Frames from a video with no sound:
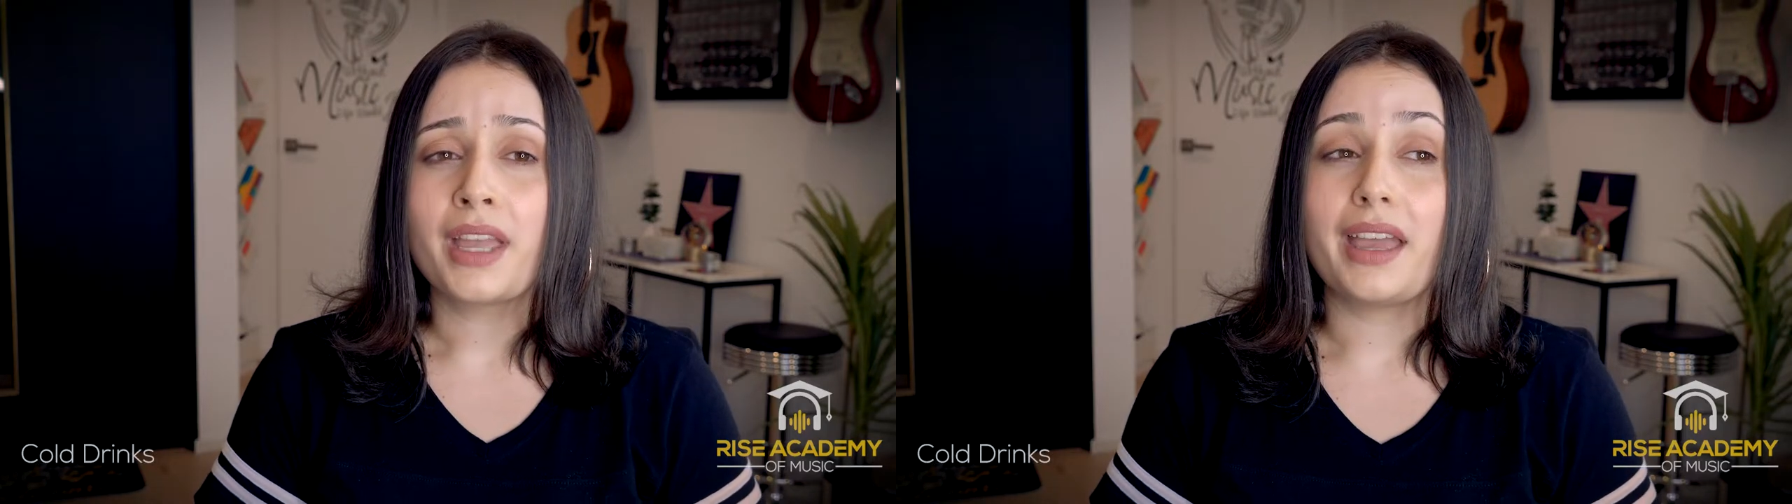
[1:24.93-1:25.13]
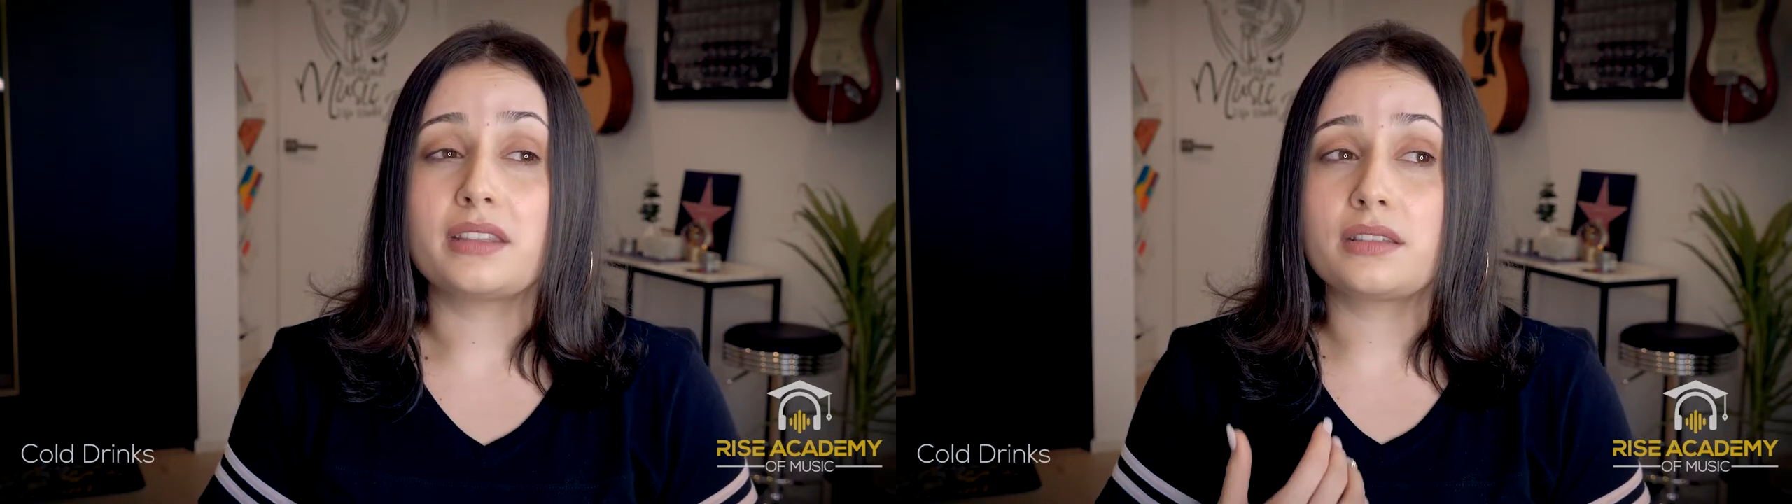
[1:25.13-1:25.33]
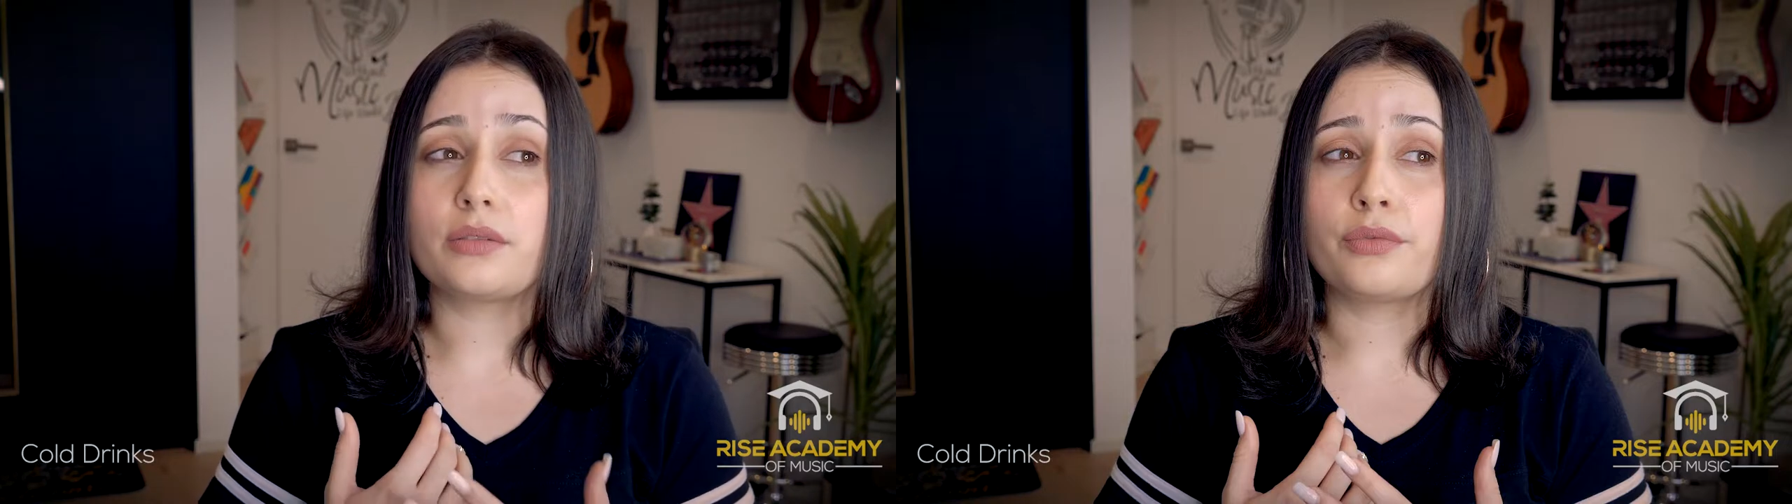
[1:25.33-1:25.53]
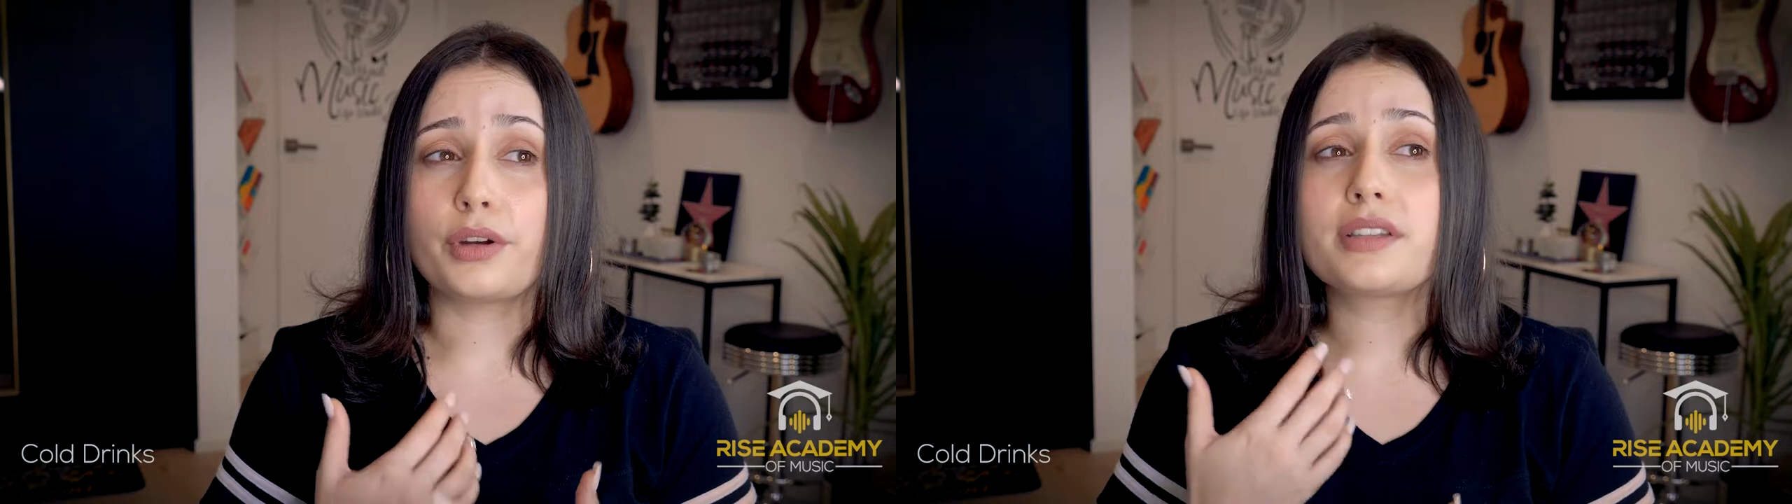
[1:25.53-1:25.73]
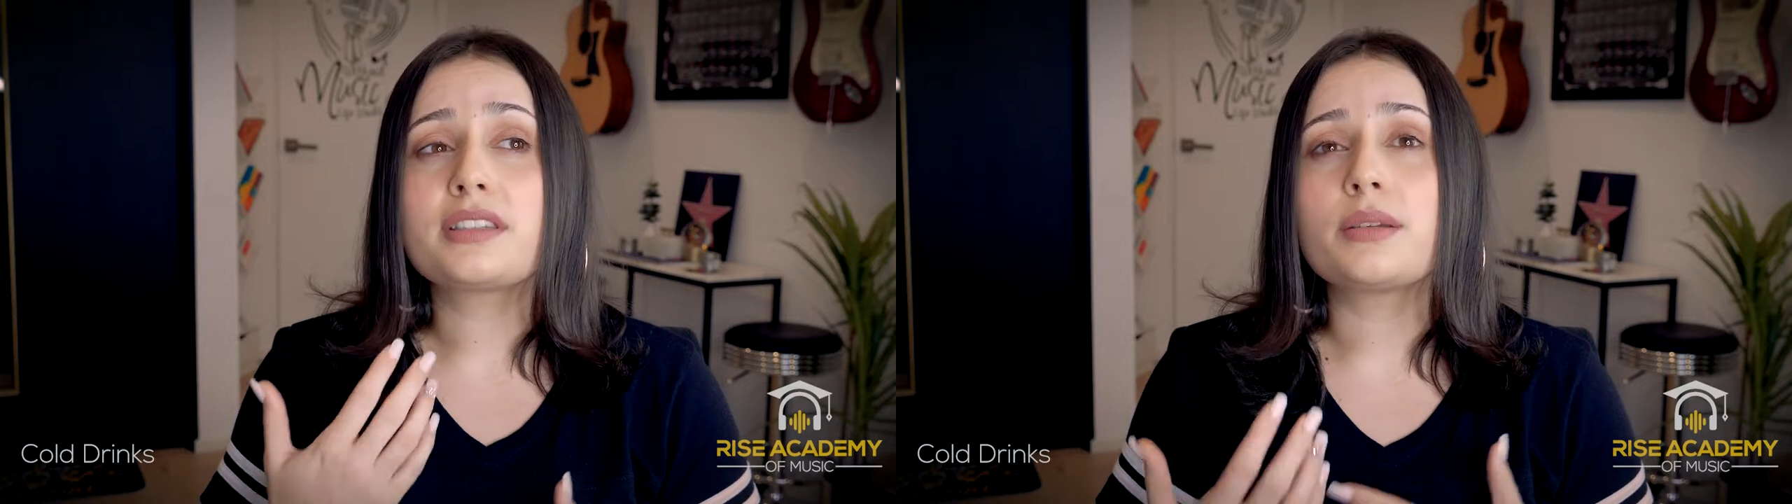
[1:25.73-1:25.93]
it's
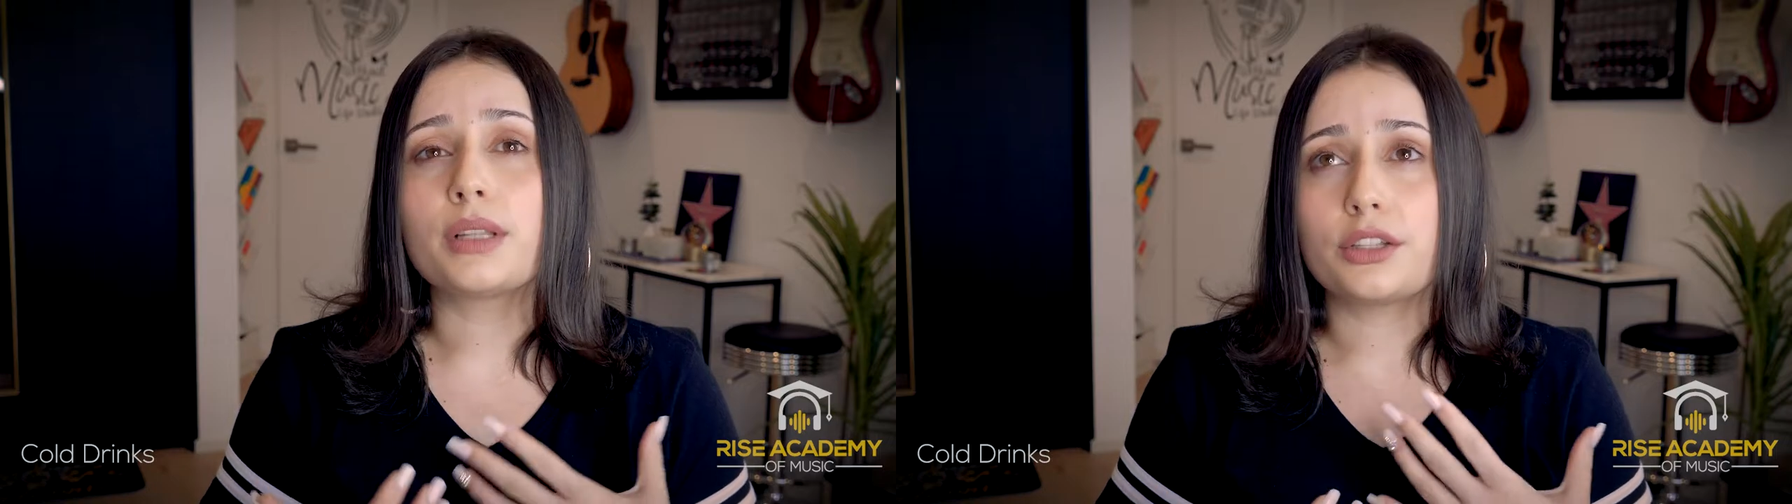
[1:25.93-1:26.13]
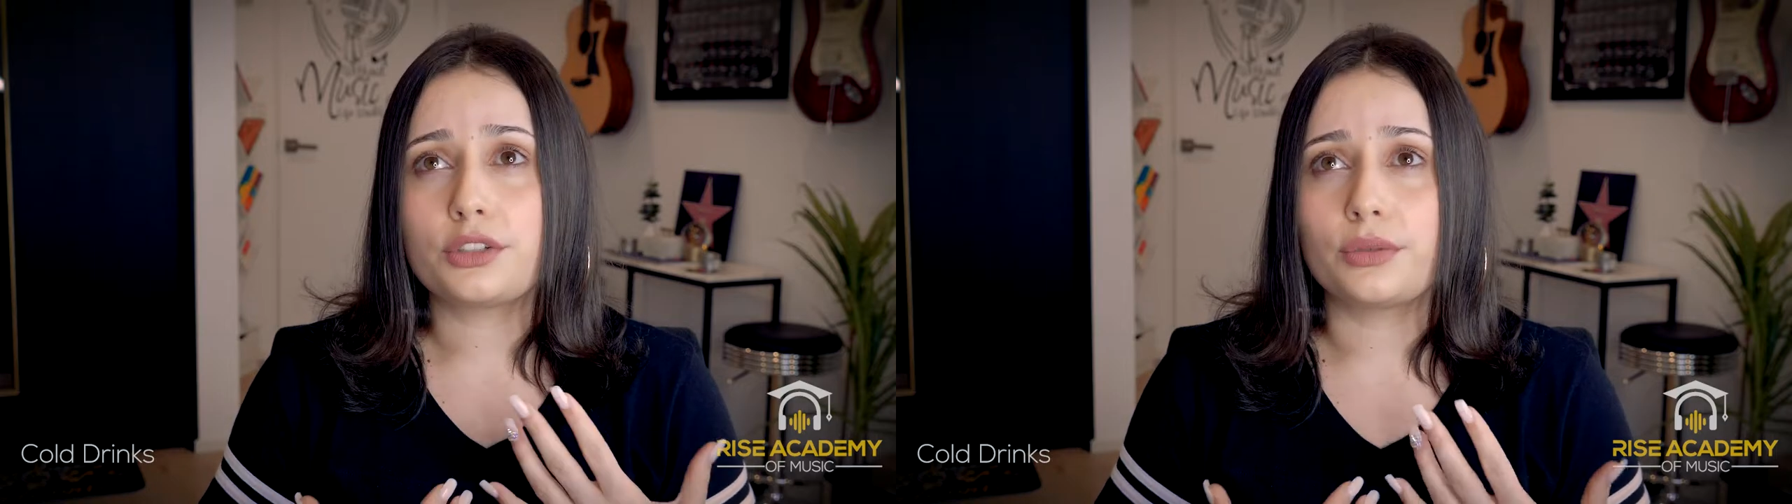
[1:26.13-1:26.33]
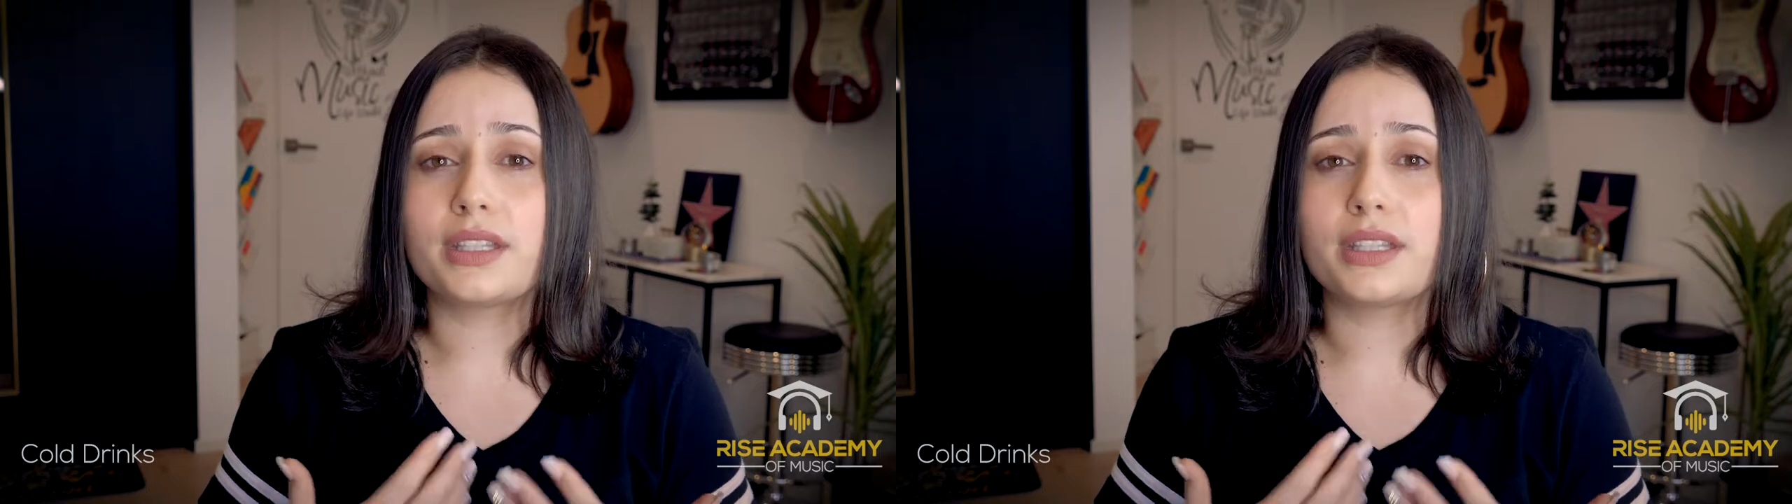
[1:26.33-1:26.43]
very similar to,